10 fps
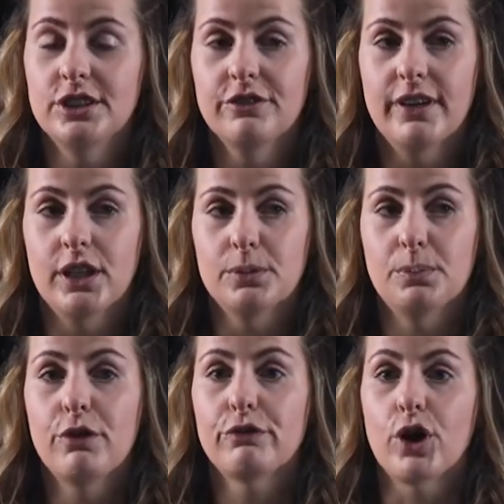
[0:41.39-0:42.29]
develop
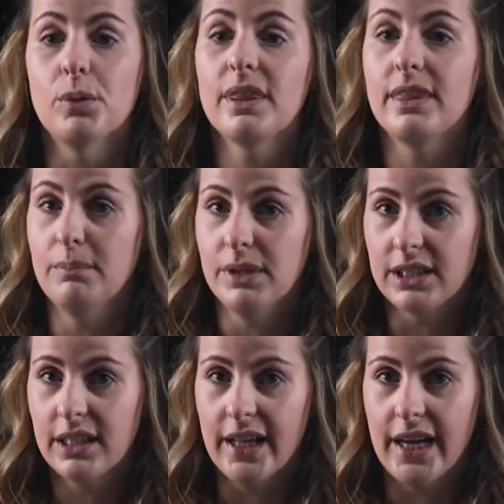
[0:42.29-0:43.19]
from the
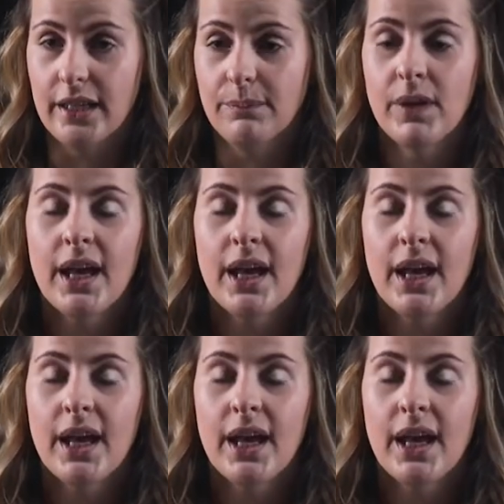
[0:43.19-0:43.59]
milk line,